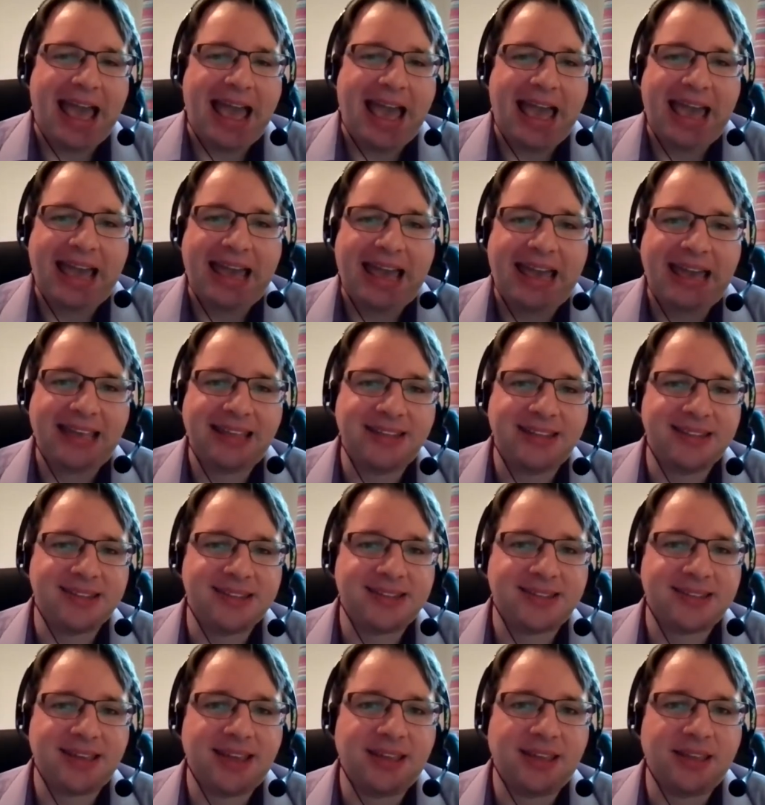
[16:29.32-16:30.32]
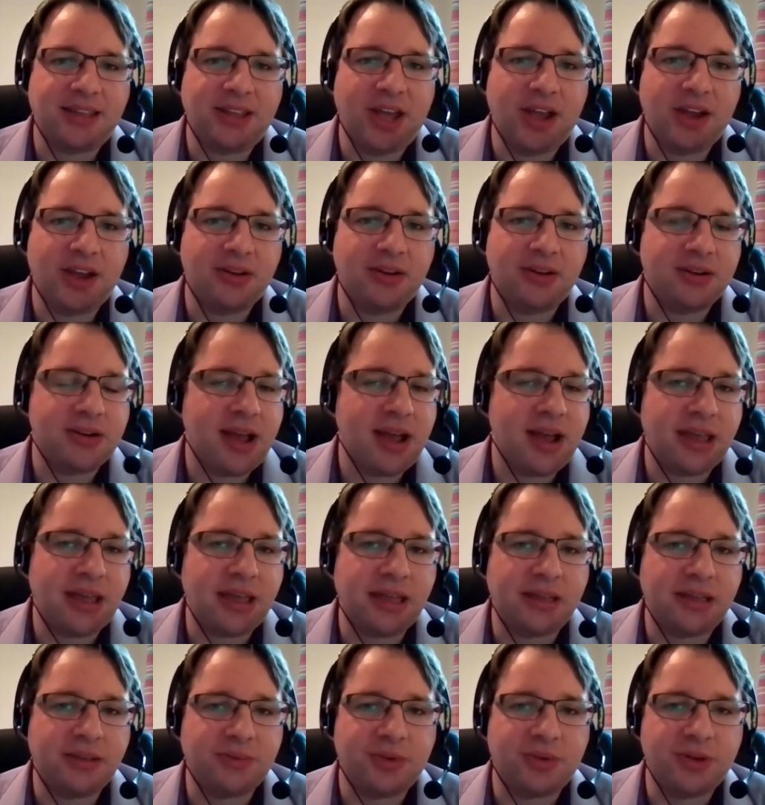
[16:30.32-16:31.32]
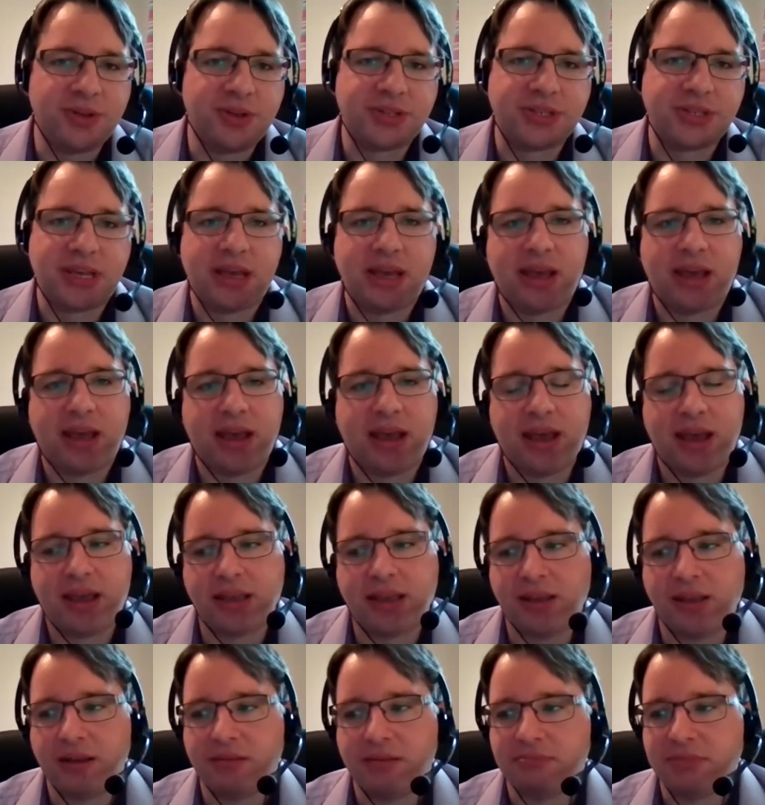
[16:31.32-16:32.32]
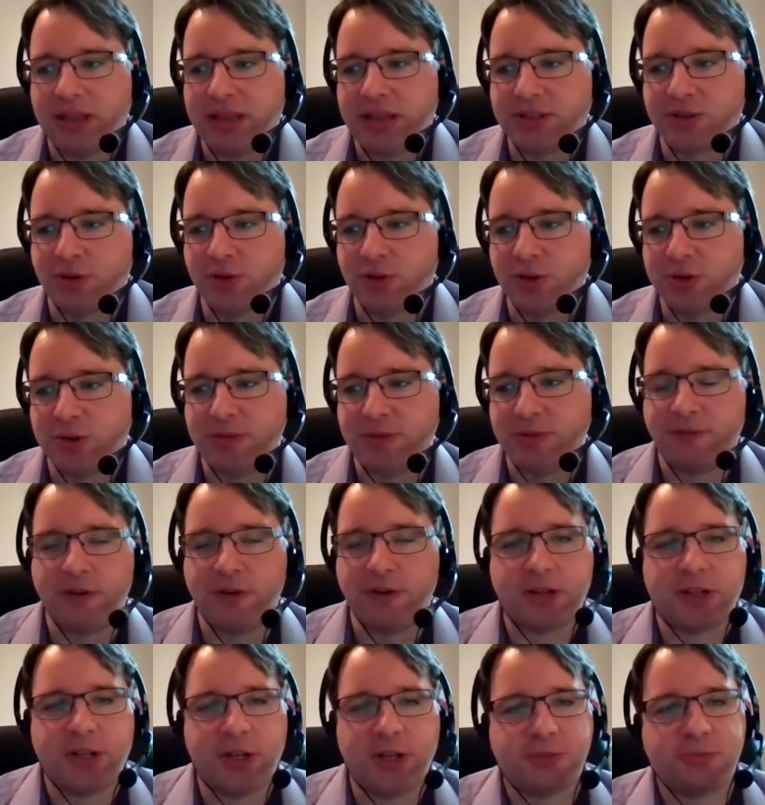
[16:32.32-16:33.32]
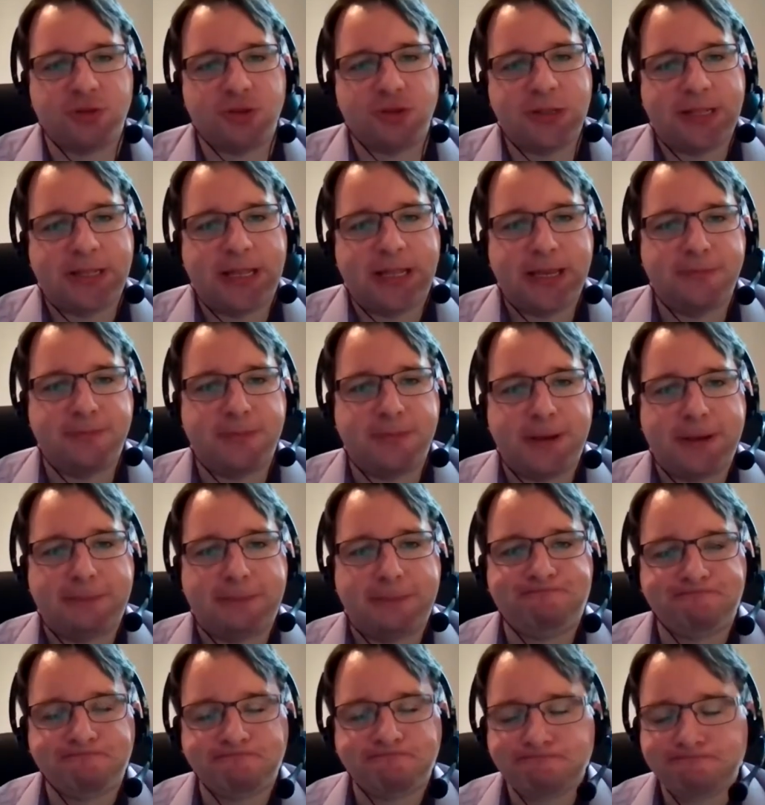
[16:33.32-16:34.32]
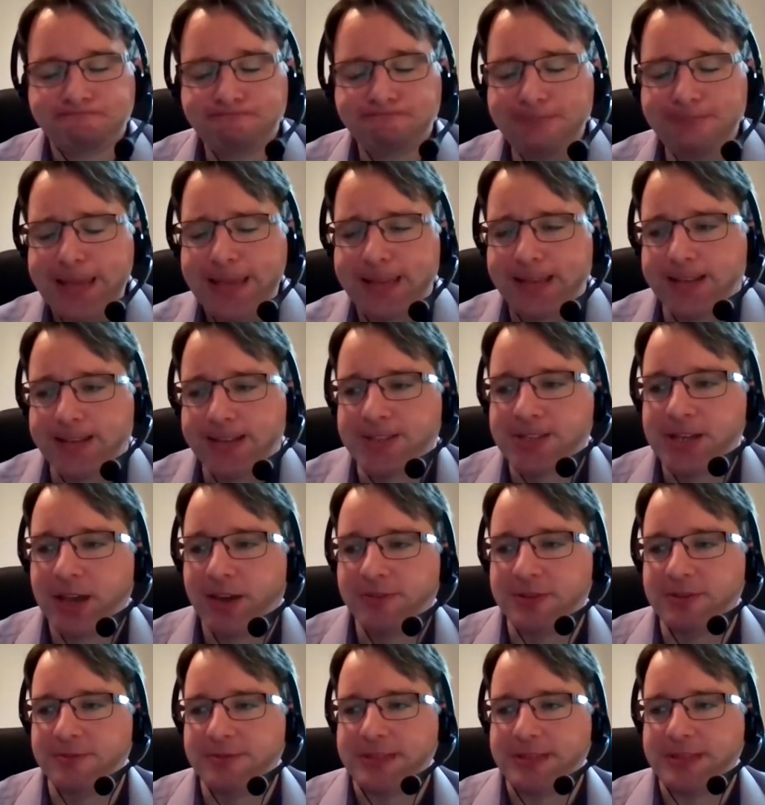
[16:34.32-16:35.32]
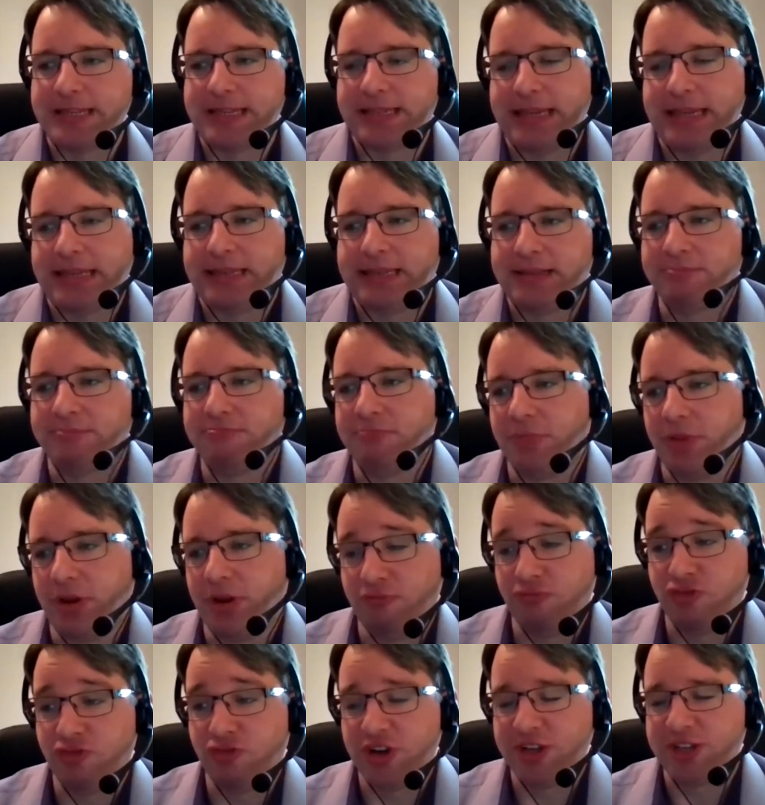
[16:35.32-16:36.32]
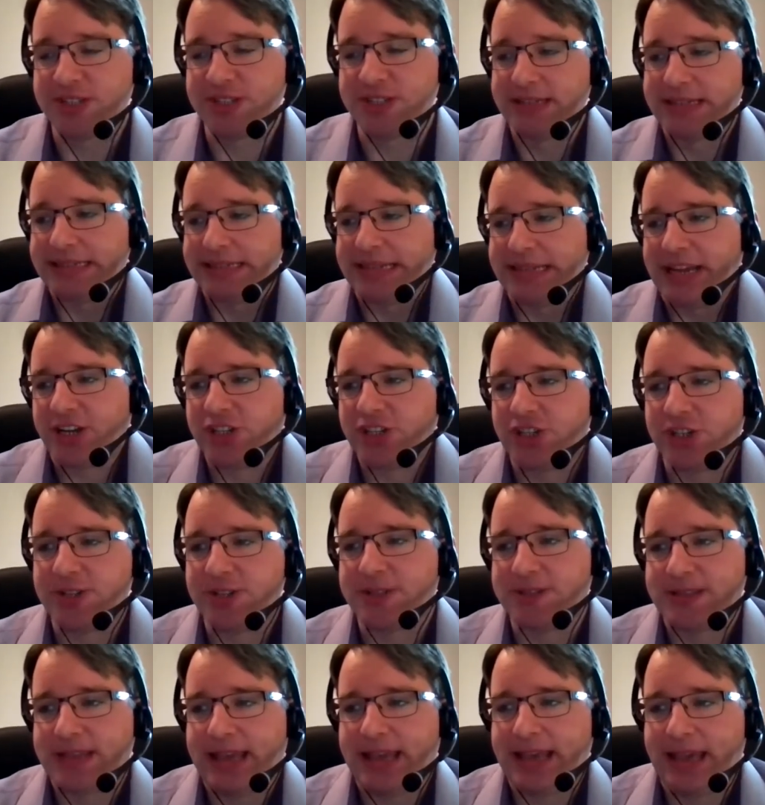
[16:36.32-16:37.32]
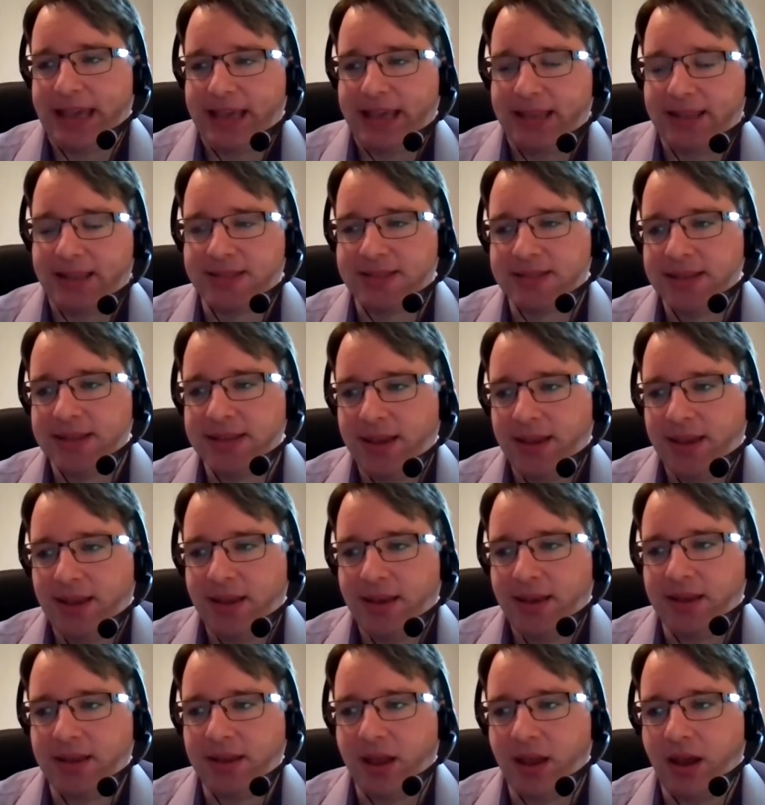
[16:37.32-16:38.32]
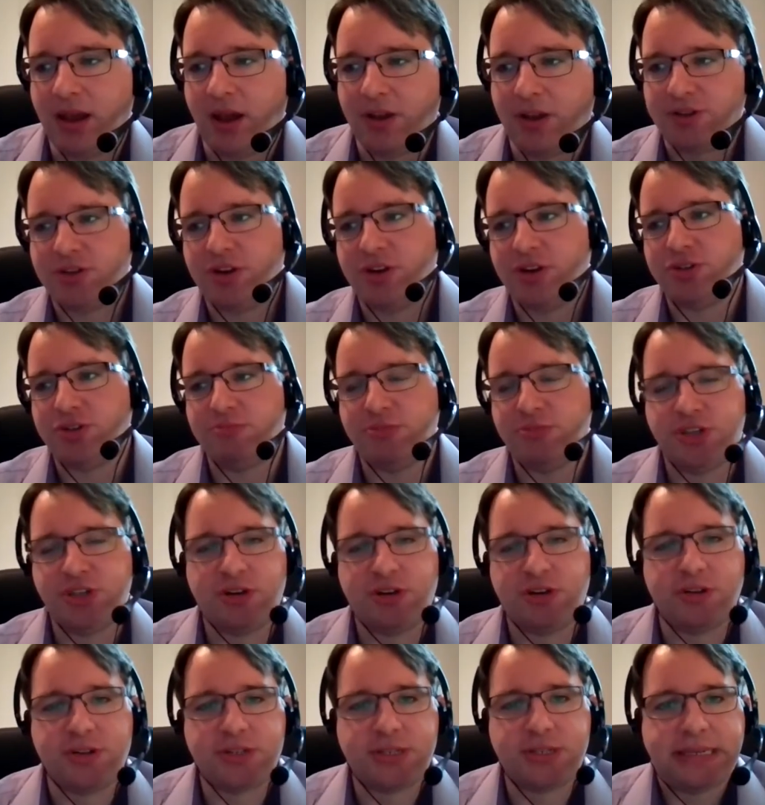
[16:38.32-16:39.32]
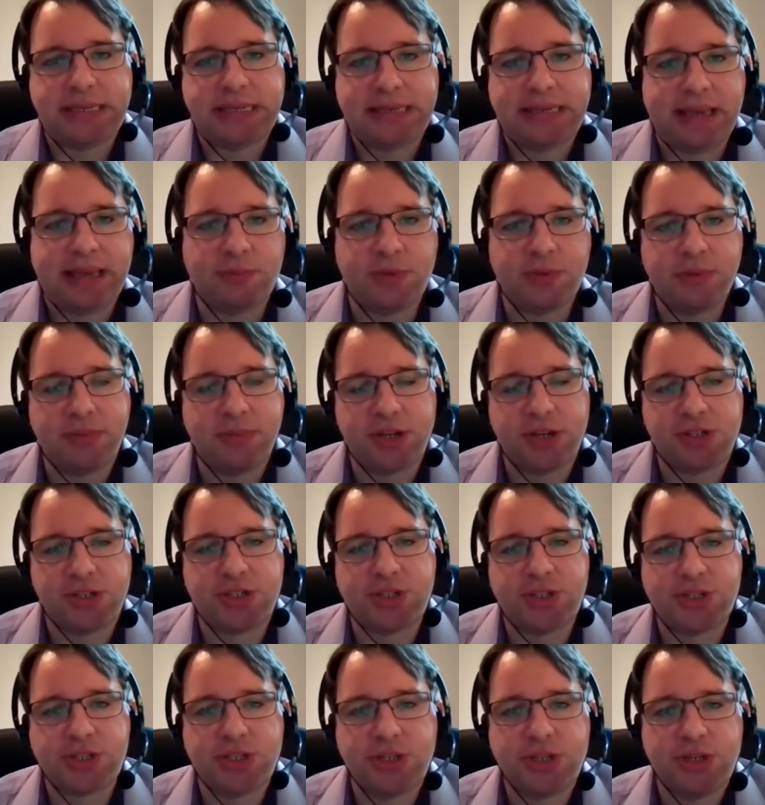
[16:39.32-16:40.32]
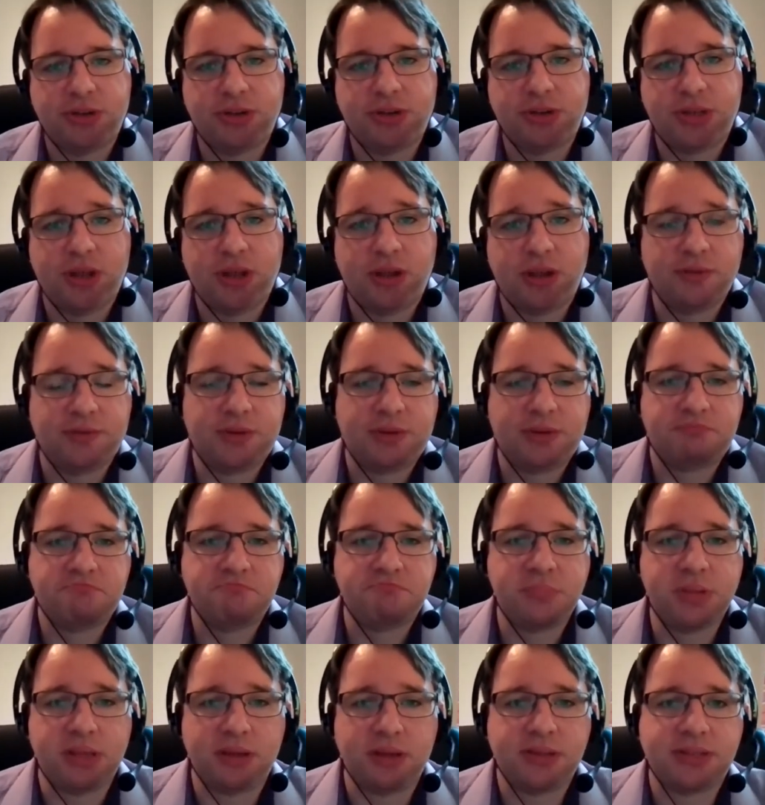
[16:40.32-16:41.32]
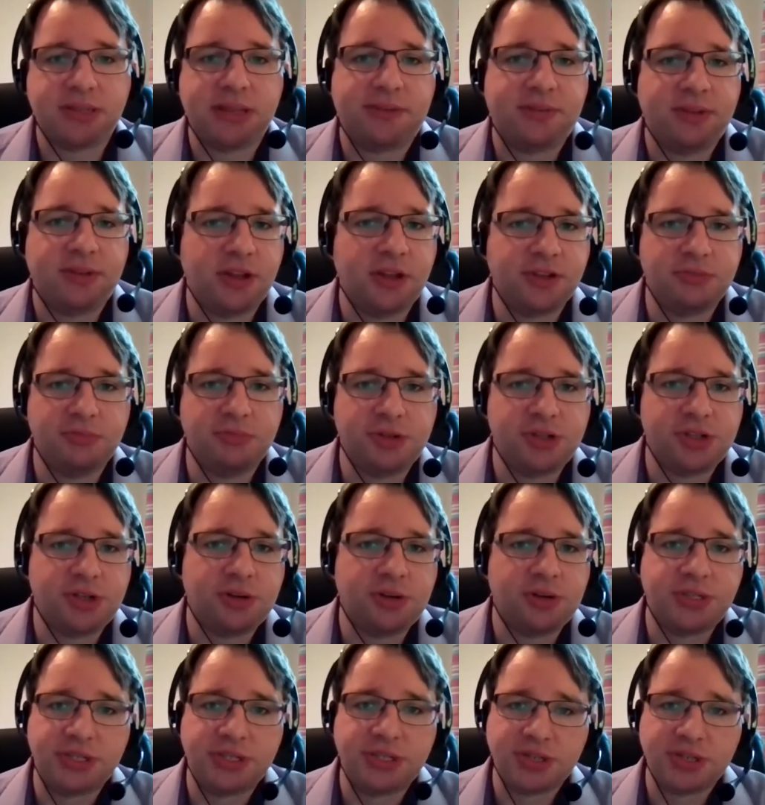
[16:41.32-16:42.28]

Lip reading: And, you know, it was, you know, it's always been very close between Labour and Conservatives in recent elections, and, you know, under 100 majority, and we managed to secure an over 700 majority.